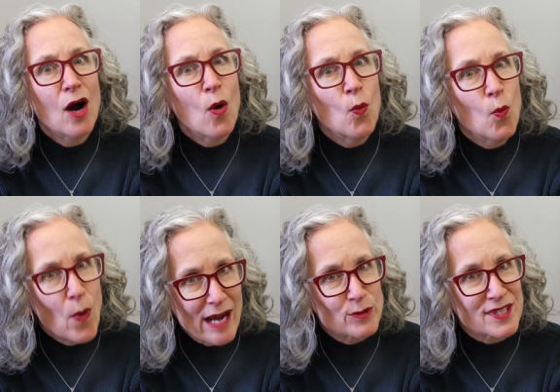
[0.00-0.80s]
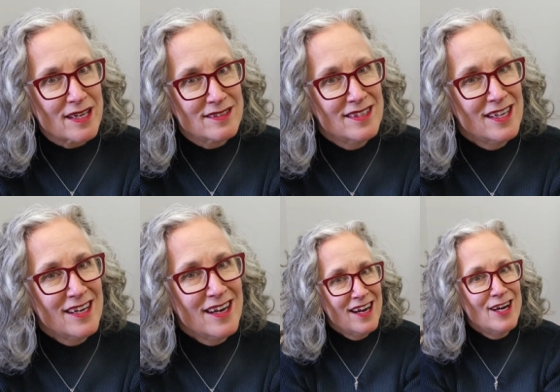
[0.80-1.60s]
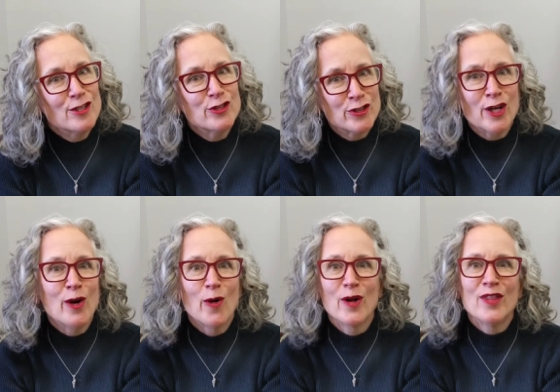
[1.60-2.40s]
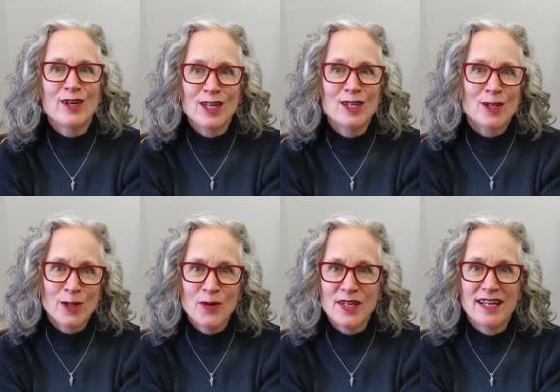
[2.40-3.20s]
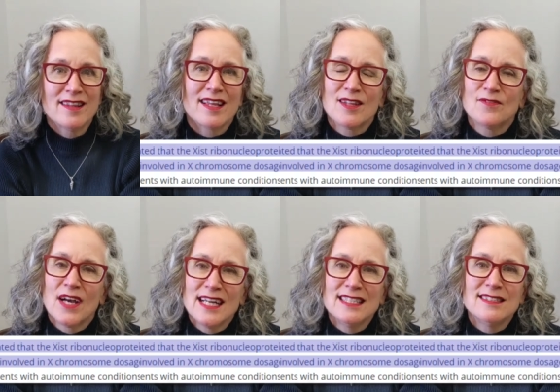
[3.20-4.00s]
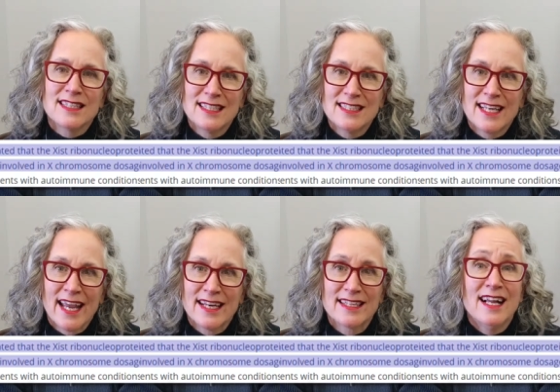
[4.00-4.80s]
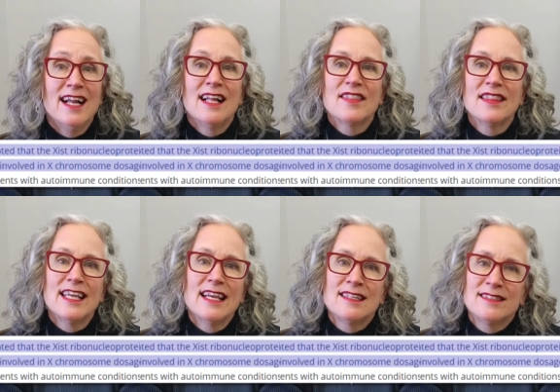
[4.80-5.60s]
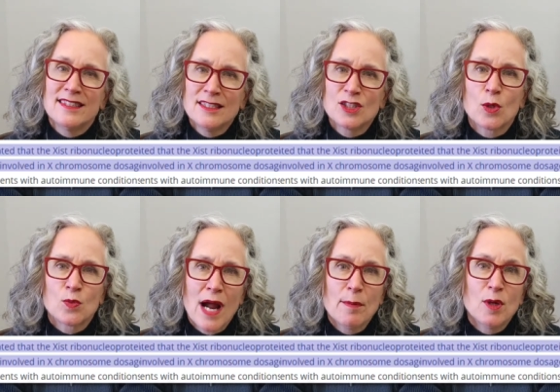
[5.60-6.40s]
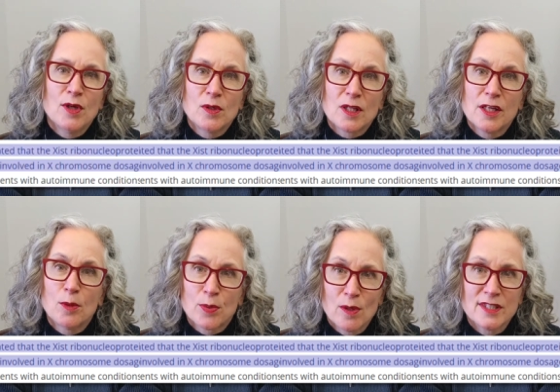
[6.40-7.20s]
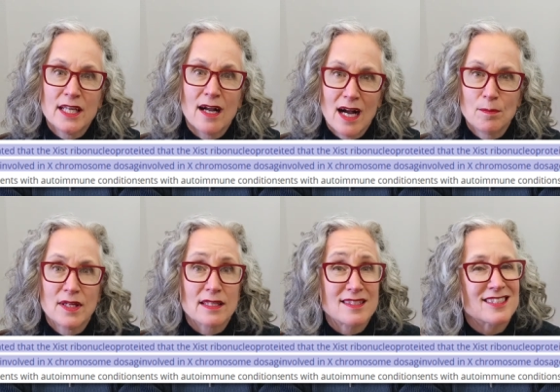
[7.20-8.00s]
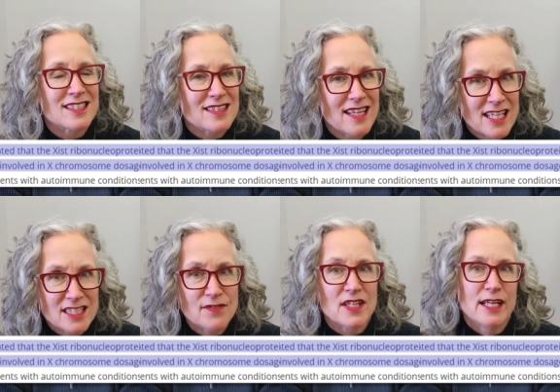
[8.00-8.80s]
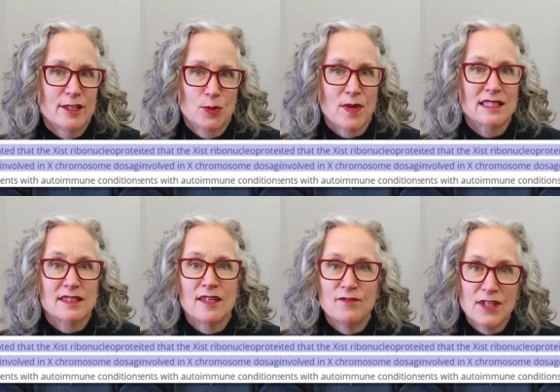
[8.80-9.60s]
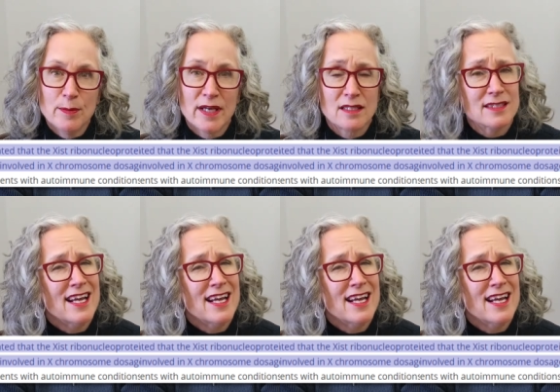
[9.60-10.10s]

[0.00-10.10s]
Wowza. So they're concluding that the findings indicated that the Xist ribonucleoprotein complex selectively expressed in females